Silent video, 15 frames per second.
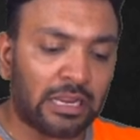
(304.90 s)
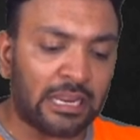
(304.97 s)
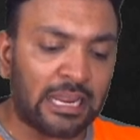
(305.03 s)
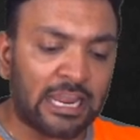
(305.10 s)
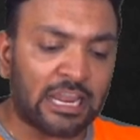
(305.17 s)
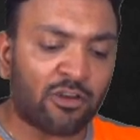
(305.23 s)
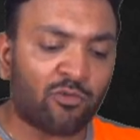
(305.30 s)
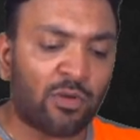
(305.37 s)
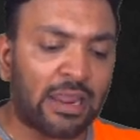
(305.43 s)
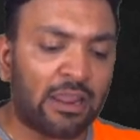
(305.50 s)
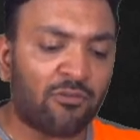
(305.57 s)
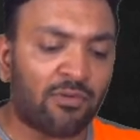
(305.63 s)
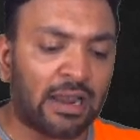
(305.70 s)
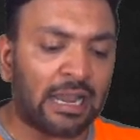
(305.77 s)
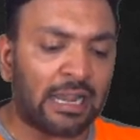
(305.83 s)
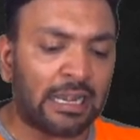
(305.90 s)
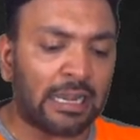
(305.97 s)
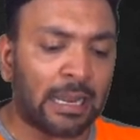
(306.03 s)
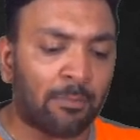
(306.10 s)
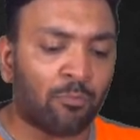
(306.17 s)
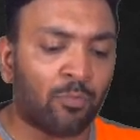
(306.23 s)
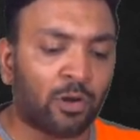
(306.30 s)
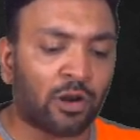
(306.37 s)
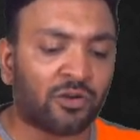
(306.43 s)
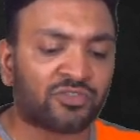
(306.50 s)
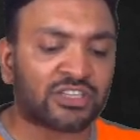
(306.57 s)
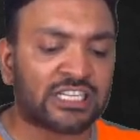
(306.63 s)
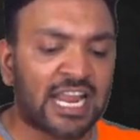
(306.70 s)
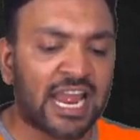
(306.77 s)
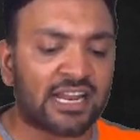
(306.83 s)
Equivalent number
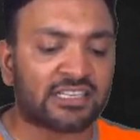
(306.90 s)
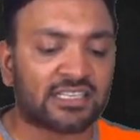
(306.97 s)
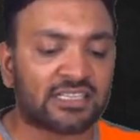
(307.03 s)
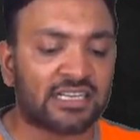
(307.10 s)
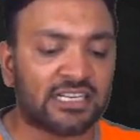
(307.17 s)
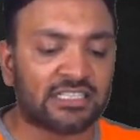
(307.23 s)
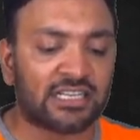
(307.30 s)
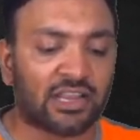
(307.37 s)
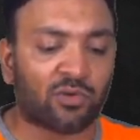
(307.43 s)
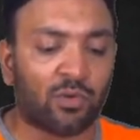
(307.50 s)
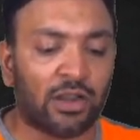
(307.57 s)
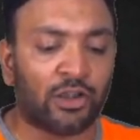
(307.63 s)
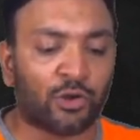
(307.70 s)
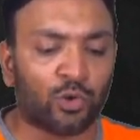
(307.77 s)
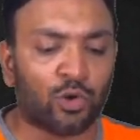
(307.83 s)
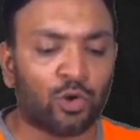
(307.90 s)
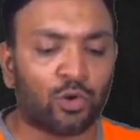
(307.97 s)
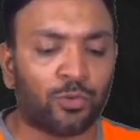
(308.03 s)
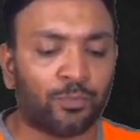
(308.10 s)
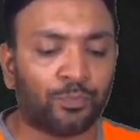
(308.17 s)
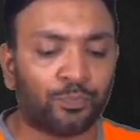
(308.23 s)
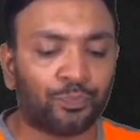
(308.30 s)
of shares is equal to